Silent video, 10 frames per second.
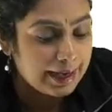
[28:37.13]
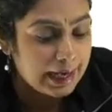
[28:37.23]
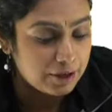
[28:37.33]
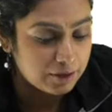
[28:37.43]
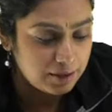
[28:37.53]

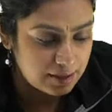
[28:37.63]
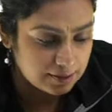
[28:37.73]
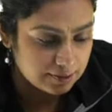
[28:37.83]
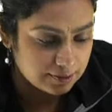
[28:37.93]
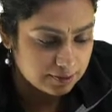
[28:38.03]

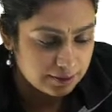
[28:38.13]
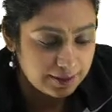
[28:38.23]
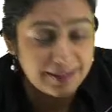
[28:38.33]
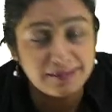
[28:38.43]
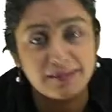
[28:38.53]
erroneous
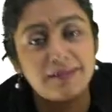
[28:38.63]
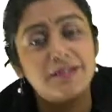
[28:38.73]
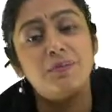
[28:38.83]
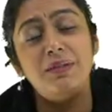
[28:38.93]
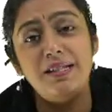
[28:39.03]
yes
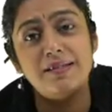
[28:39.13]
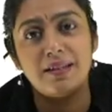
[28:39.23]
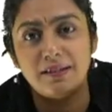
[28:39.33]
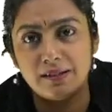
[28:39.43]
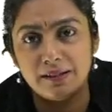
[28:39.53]
this means
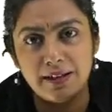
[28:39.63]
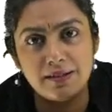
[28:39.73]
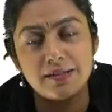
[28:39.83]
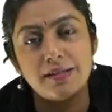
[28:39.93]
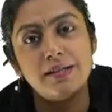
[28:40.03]

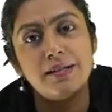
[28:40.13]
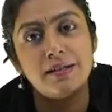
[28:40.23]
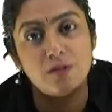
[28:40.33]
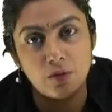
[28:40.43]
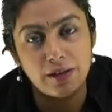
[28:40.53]
incorrect
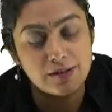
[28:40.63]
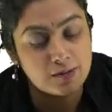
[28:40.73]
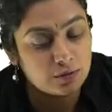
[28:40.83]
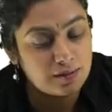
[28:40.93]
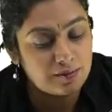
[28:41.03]
okay
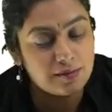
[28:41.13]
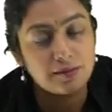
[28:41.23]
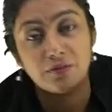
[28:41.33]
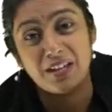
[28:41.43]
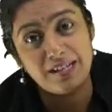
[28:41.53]
so this
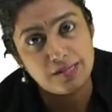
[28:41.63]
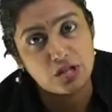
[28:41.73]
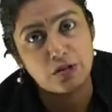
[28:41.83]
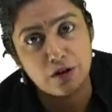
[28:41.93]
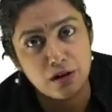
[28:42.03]
is a very
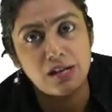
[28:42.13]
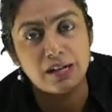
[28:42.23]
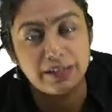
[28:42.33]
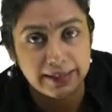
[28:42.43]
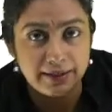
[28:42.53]
strong
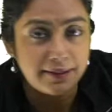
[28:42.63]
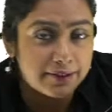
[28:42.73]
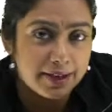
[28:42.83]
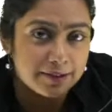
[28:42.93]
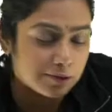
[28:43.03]

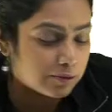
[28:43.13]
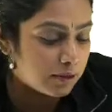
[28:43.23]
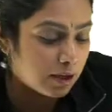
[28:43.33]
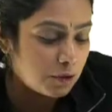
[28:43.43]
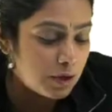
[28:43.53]
contender as of
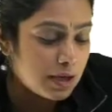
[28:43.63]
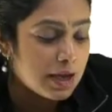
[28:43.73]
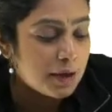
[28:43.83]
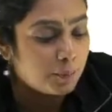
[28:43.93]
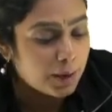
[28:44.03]
now
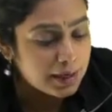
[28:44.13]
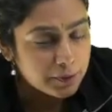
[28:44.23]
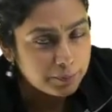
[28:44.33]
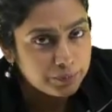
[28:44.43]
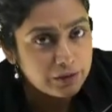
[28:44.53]
but
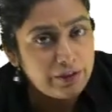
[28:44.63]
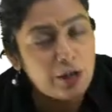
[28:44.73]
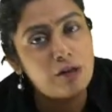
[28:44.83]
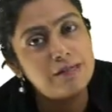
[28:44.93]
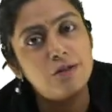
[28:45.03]
we
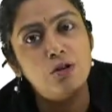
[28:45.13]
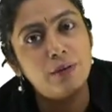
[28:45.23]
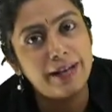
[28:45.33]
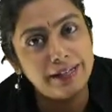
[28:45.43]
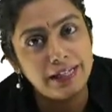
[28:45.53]
will also
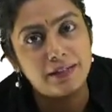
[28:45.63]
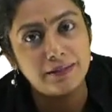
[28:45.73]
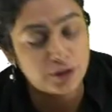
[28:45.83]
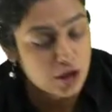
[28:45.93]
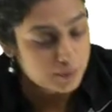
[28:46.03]
look at the
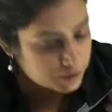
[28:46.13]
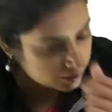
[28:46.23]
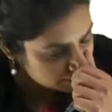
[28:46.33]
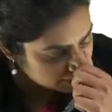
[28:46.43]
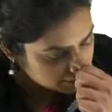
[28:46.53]
other
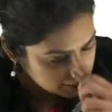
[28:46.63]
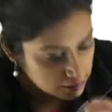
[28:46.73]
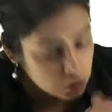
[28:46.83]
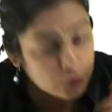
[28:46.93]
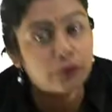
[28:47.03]
options
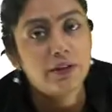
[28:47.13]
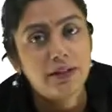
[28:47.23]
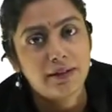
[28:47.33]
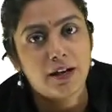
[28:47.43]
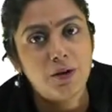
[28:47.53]
to
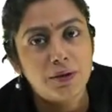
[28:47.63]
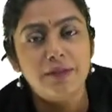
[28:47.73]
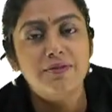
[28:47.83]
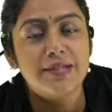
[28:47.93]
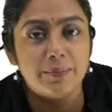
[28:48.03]
figure out
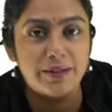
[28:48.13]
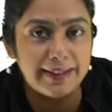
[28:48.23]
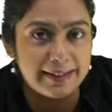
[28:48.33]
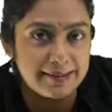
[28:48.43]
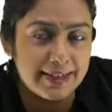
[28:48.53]
if
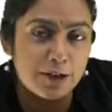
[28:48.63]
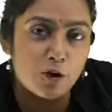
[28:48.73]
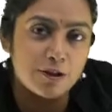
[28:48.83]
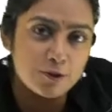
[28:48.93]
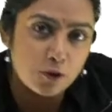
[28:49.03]
something else can
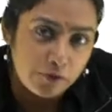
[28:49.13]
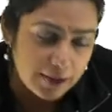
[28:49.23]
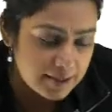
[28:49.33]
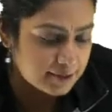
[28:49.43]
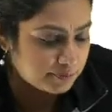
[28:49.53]
also
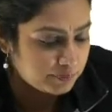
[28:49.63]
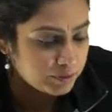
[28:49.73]
fit in.